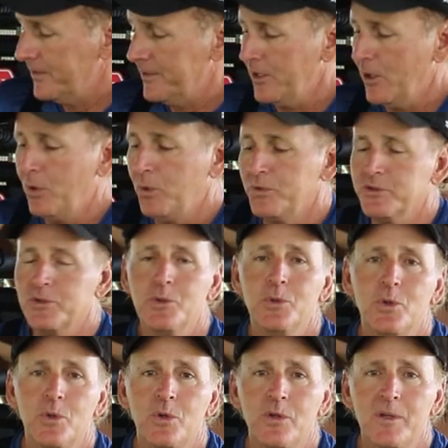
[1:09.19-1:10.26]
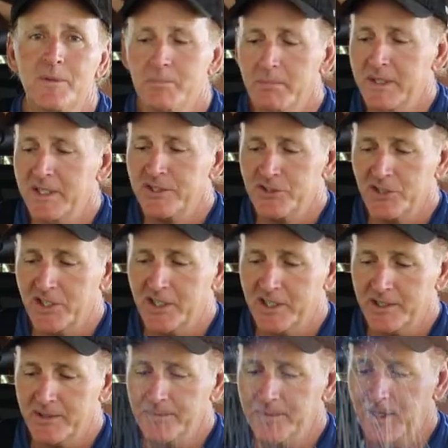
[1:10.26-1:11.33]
the old school big jig.